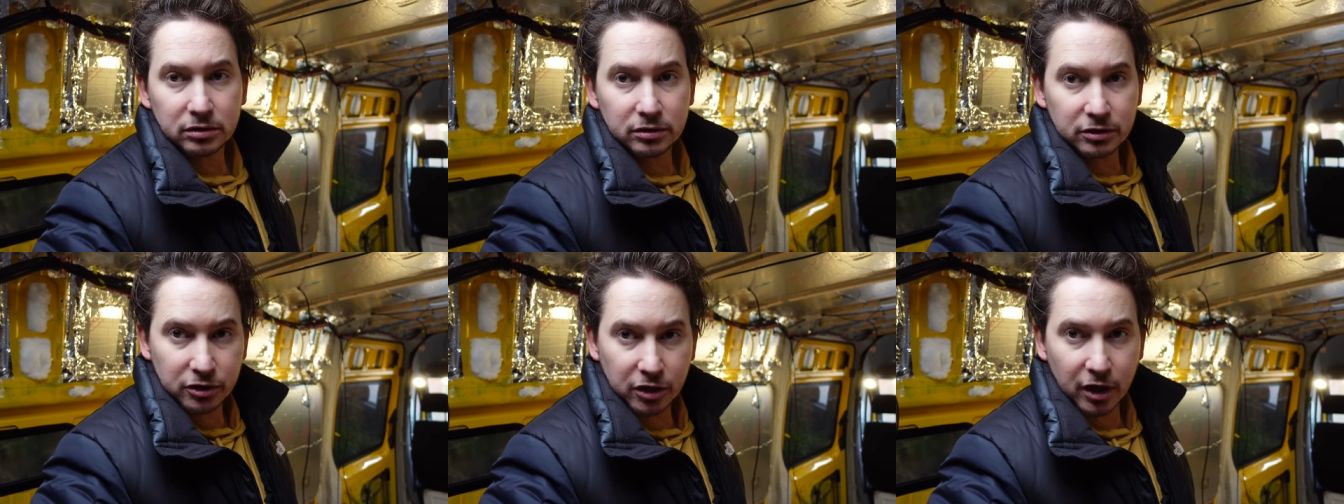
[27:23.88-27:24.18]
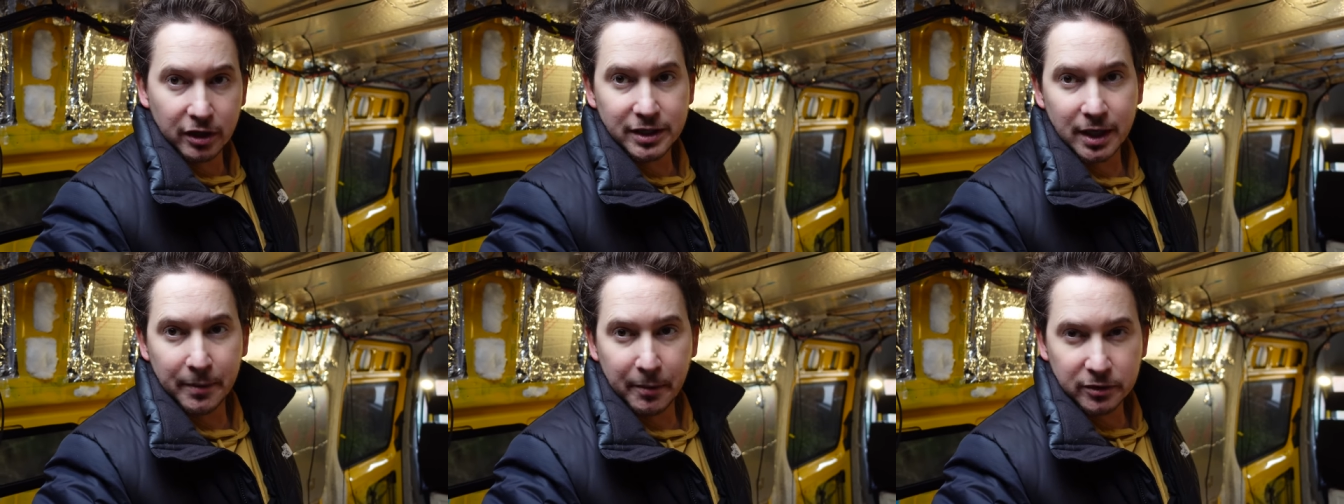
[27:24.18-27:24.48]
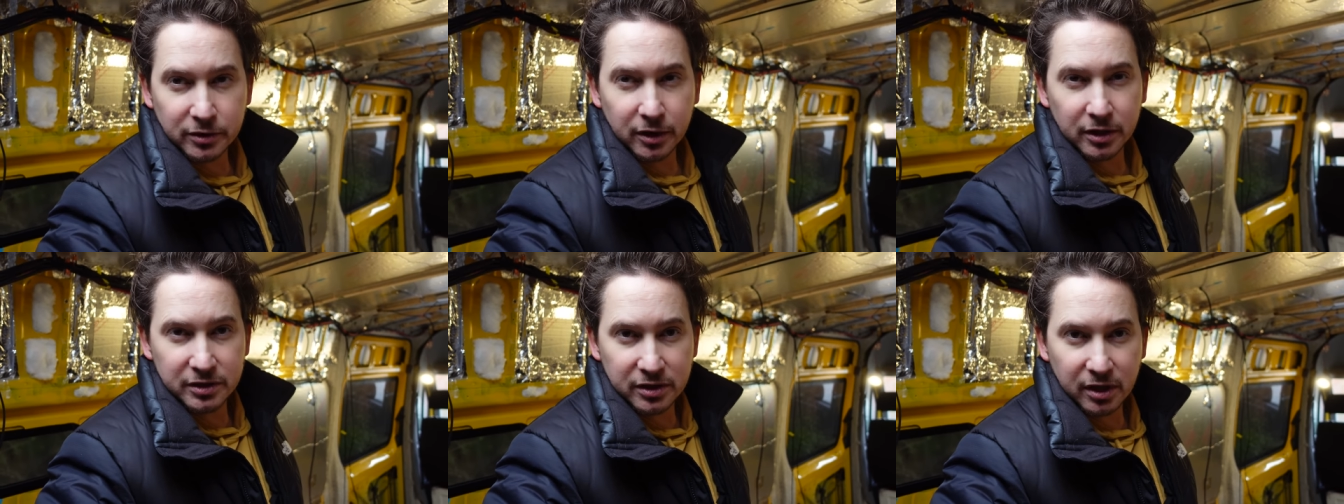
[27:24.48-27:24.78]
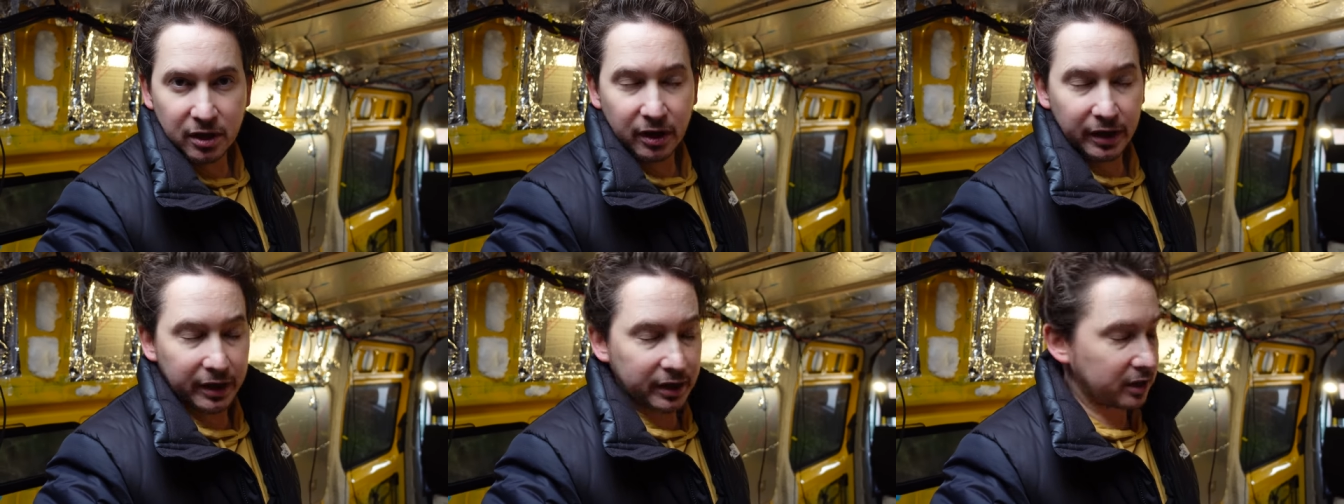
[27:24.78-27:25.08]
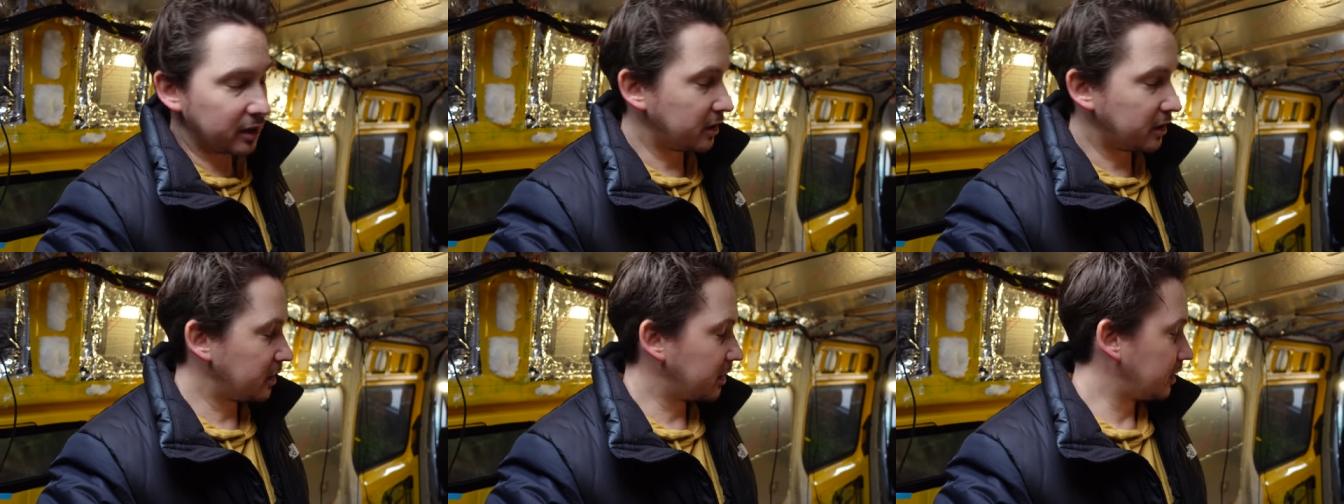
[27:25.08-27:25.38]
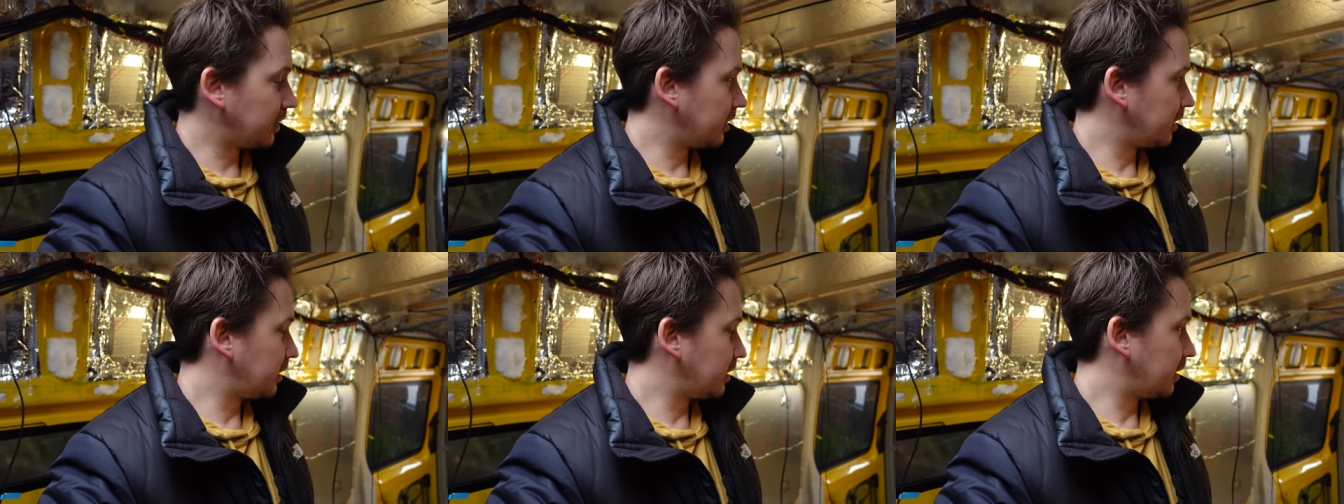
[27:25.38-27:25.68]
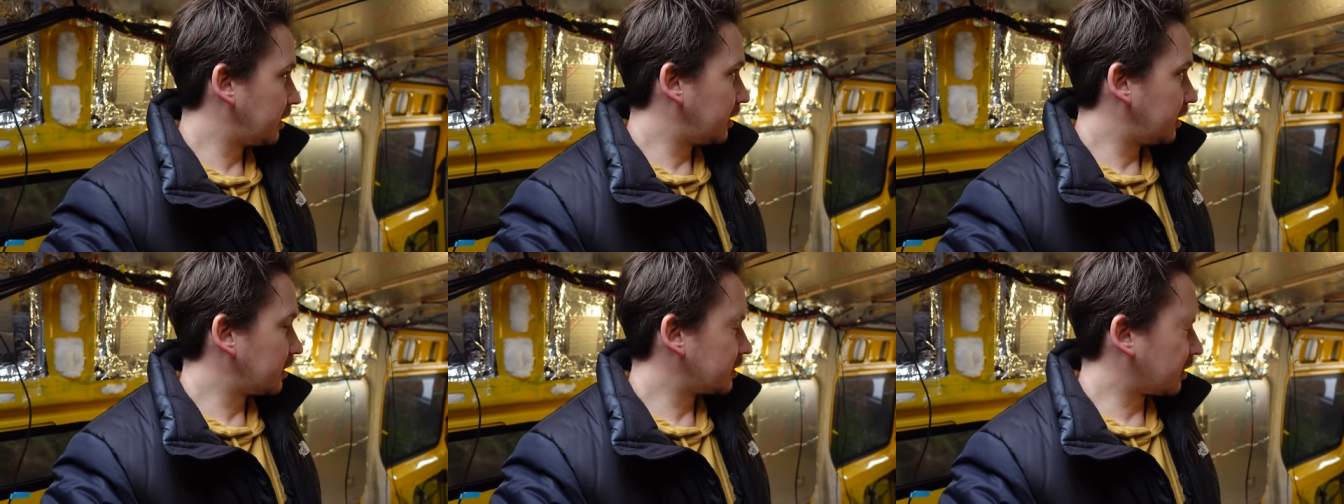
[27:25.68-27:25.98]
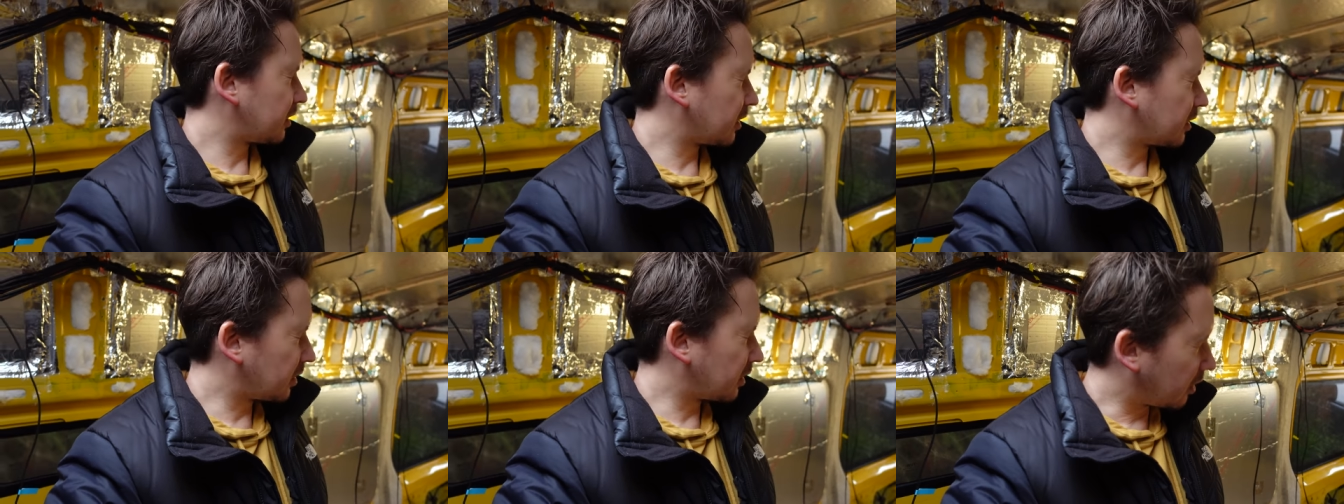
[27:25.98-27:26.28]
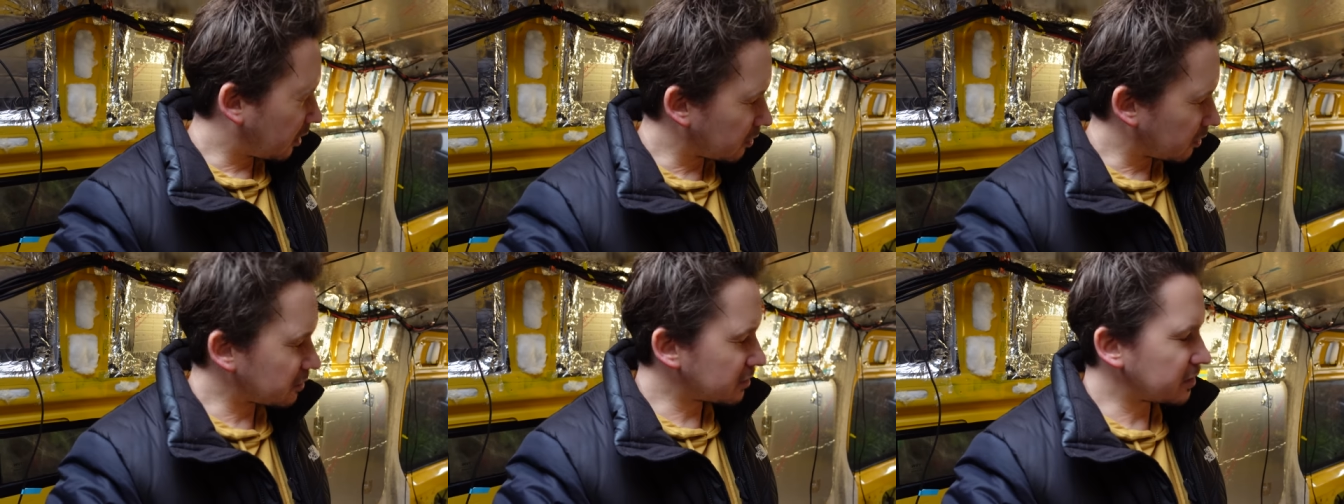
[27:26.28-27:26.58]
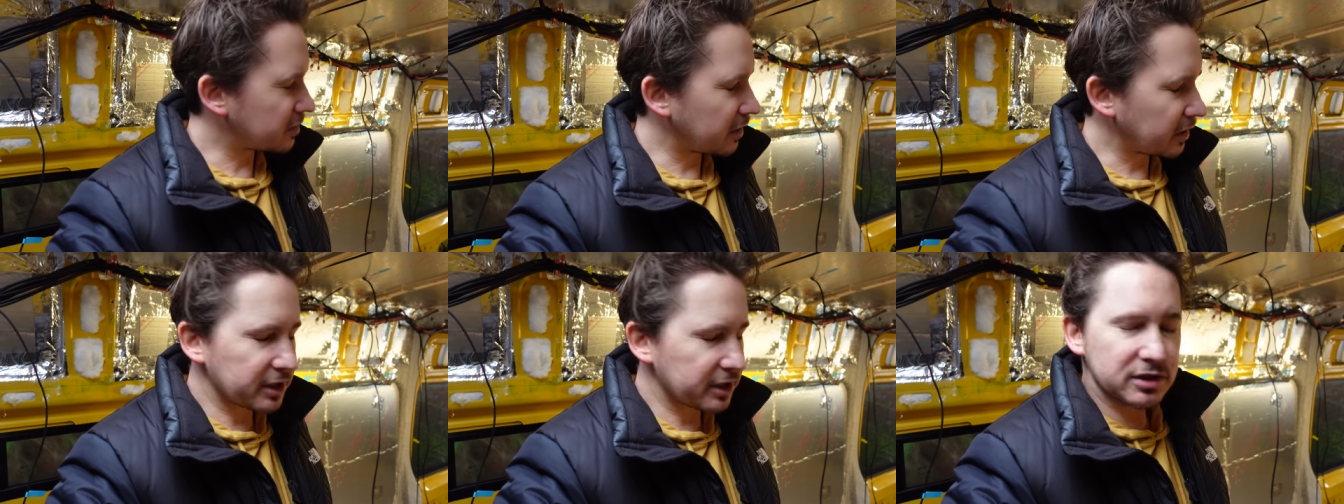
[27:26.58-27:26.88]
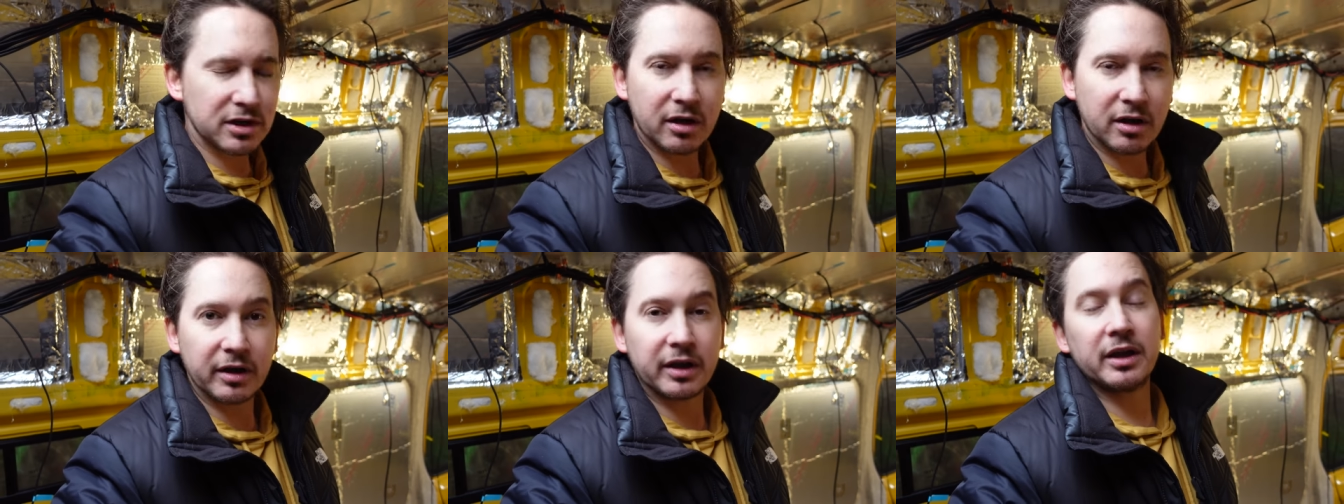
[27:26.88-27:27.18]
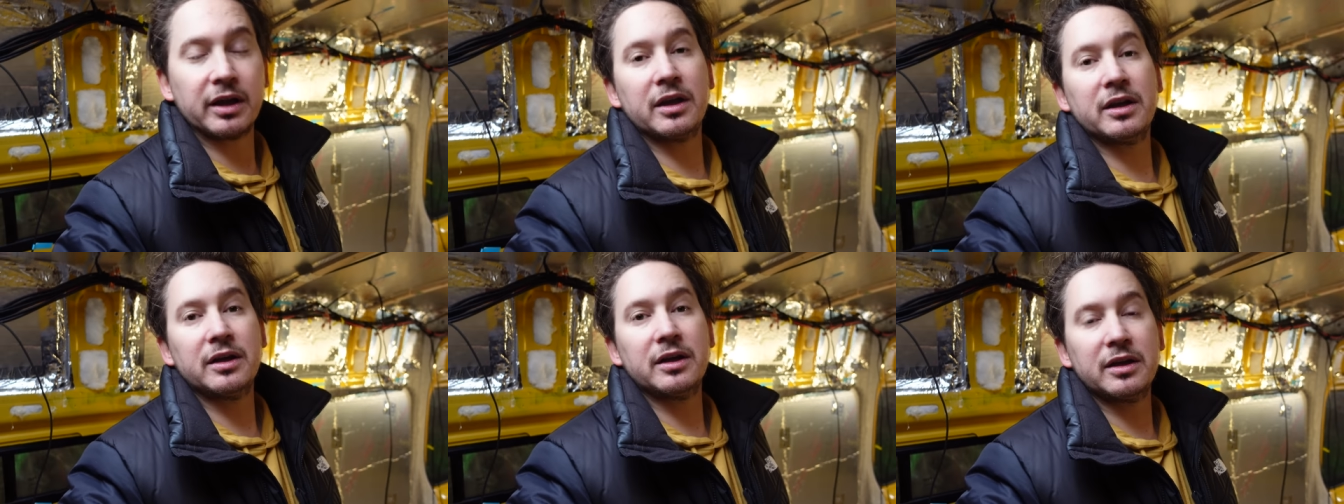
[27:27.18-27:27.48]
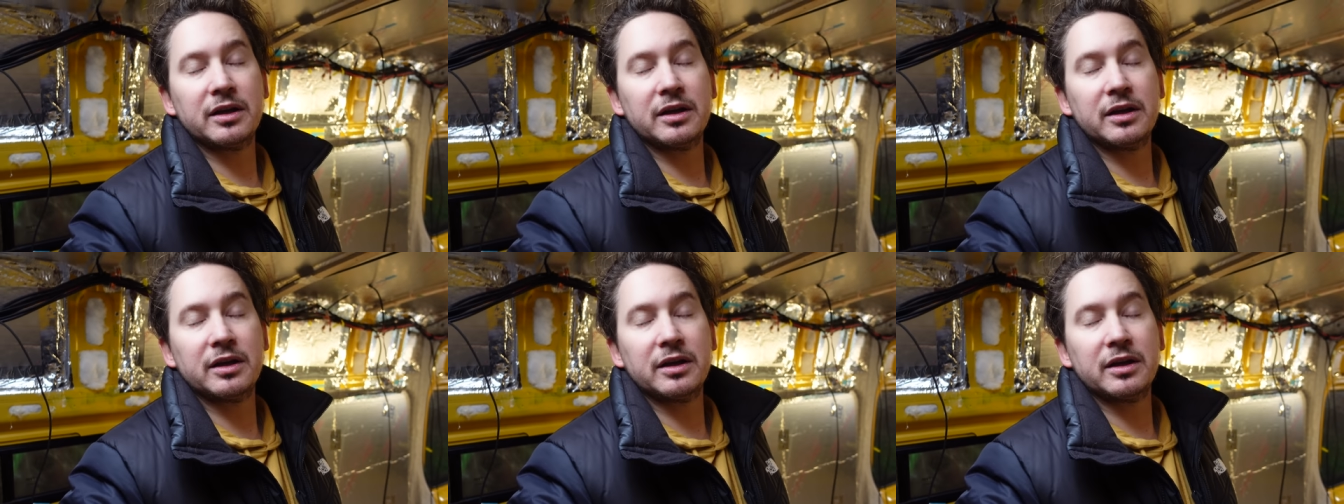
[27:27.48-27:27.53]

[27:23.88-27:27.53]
Do you notice how much I sigh? It's like constantly sighing,